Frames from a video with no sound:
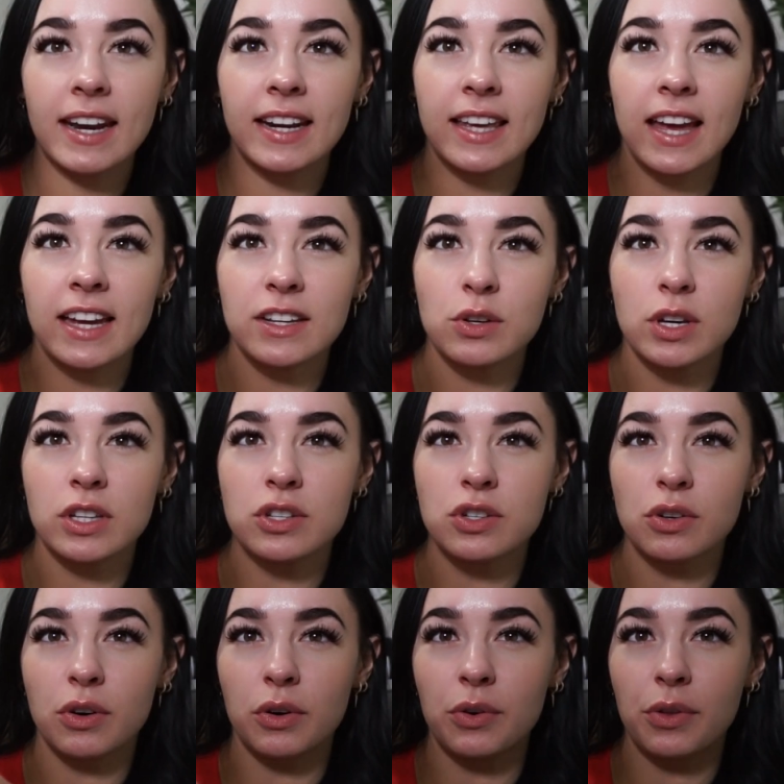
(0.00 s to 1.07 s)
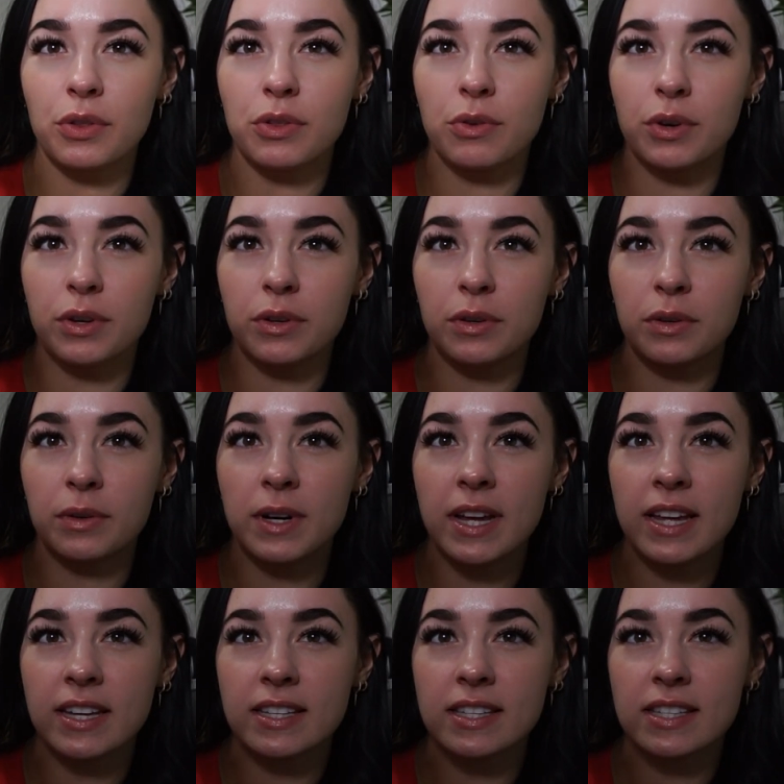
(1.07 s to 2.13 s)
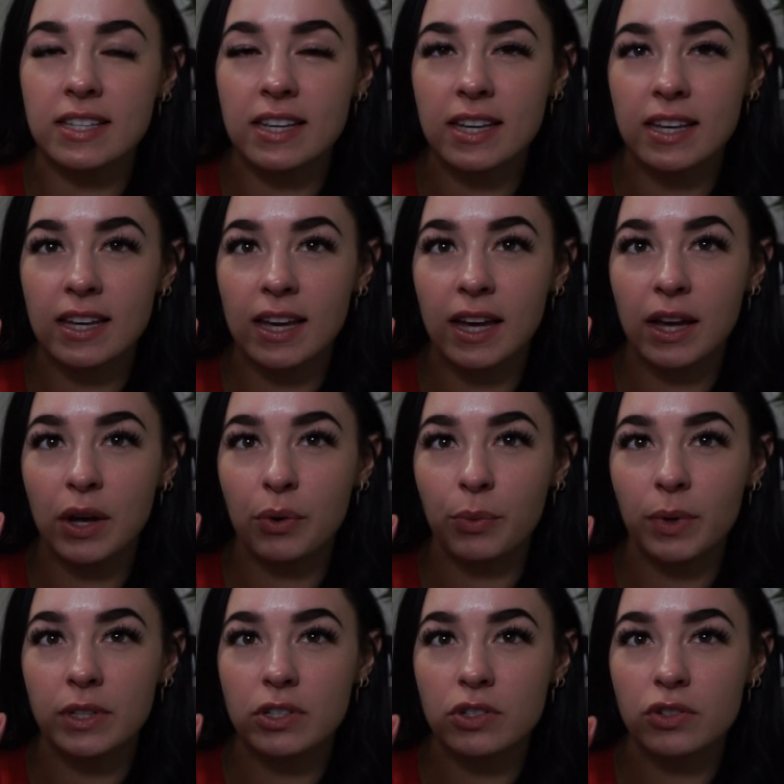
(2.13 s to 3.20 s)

again, you can scroll through, see what's